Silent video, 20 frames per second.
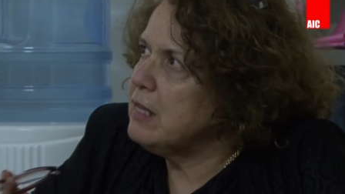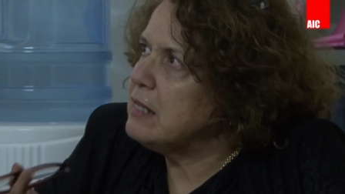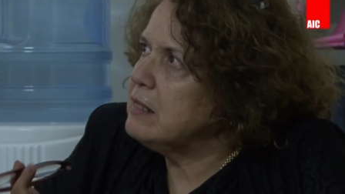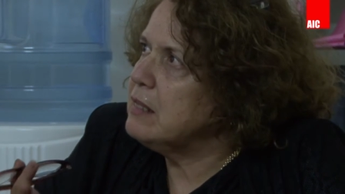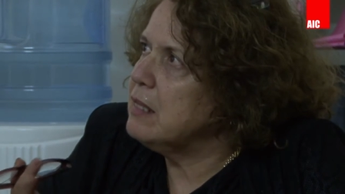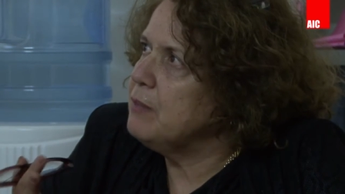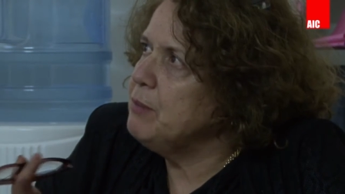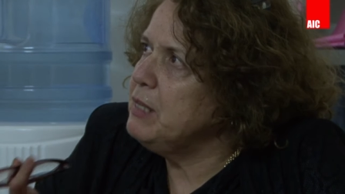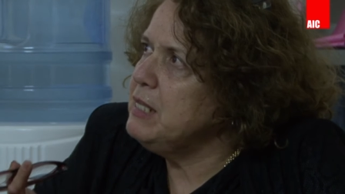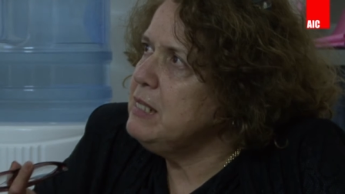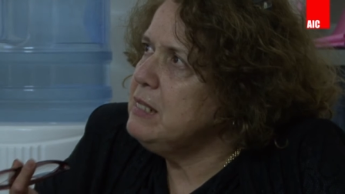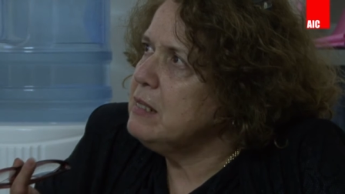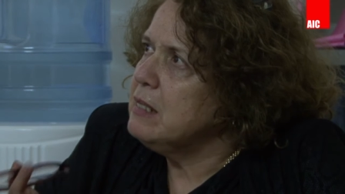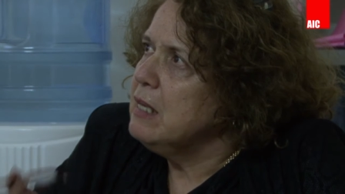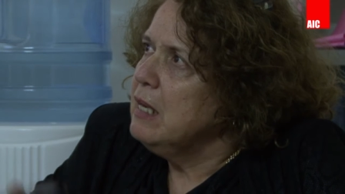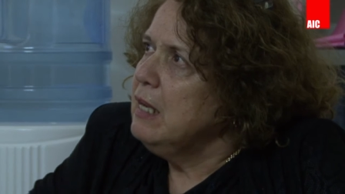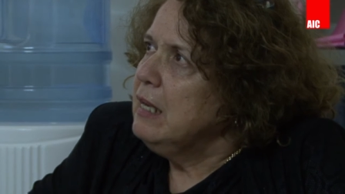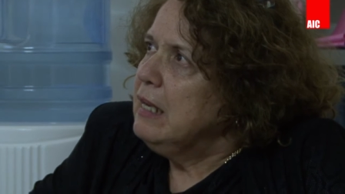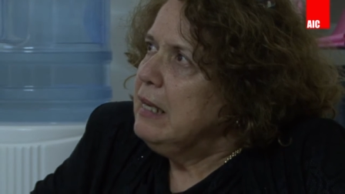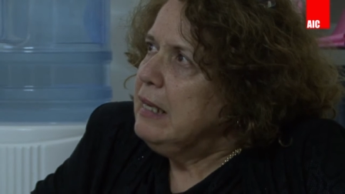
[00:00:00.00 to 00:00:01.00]
You know what
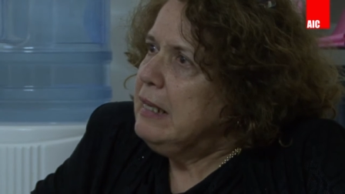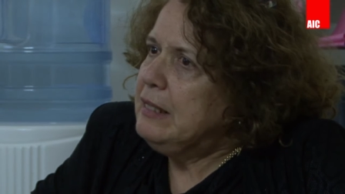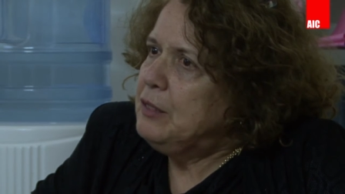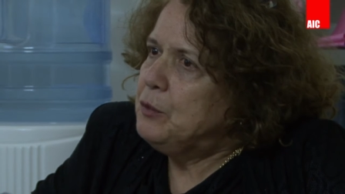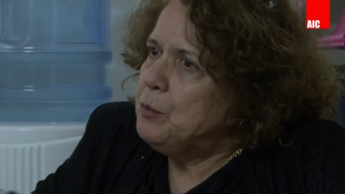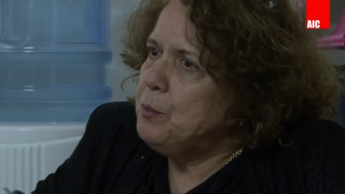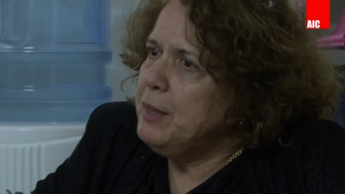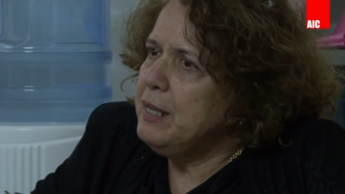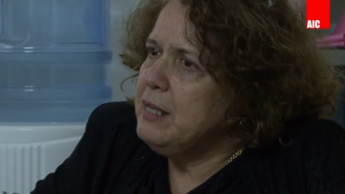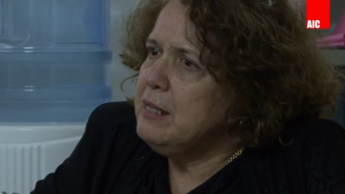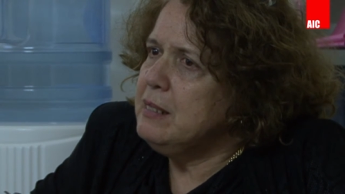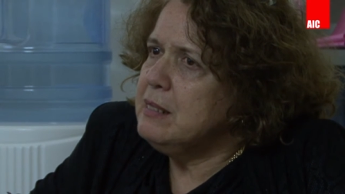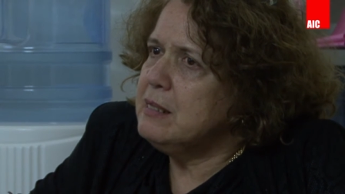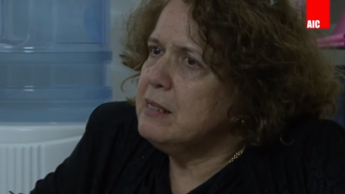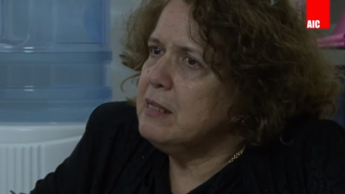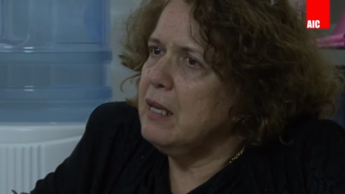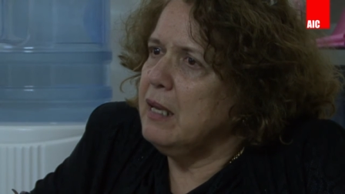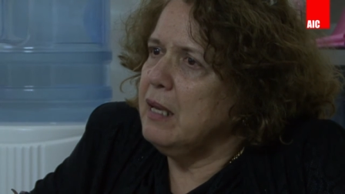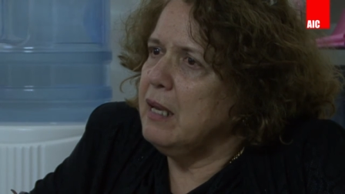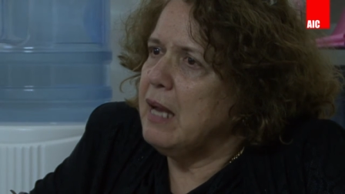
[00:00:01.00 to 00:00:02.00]
that means?
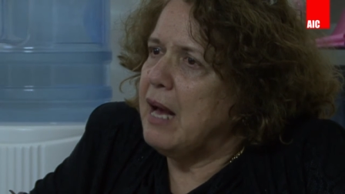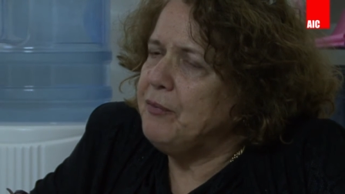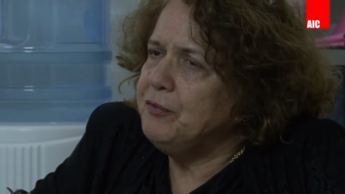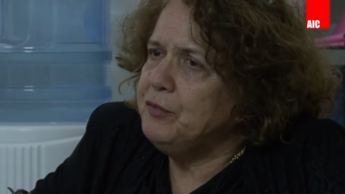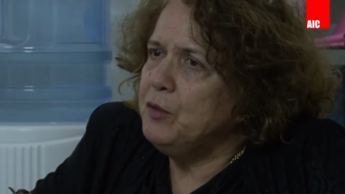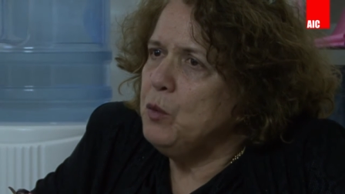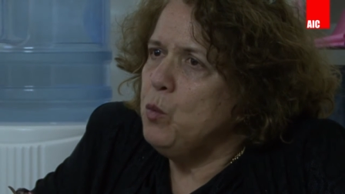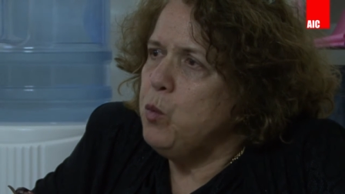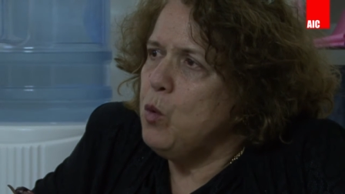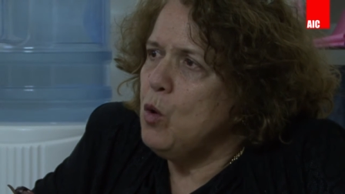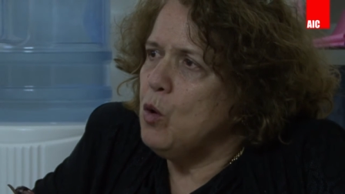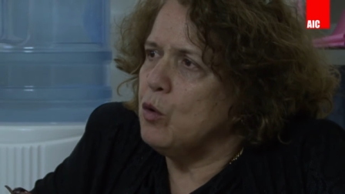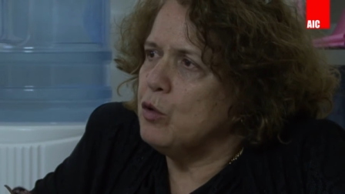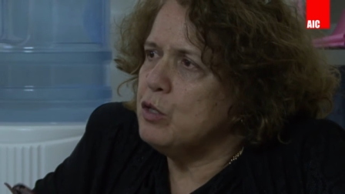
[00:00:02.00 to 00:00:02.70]
It means uh,